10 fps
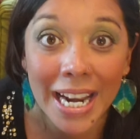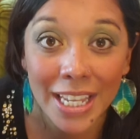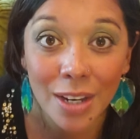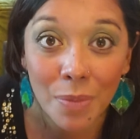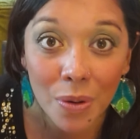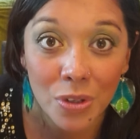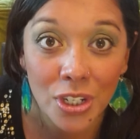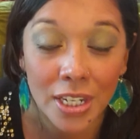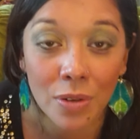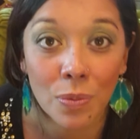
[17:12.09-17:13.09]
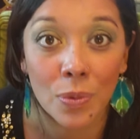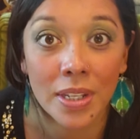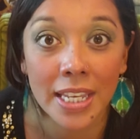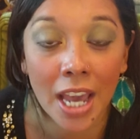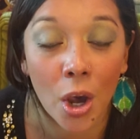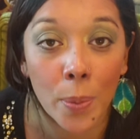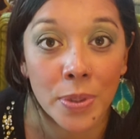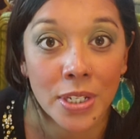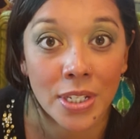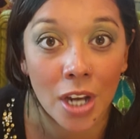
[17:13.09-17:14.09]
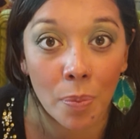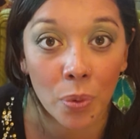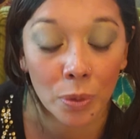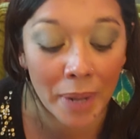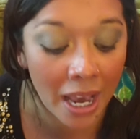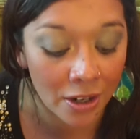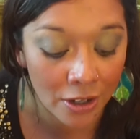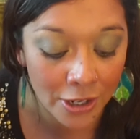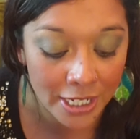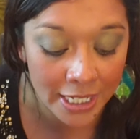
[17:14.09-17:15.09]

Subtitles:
any emotion and really help to stop old patterns.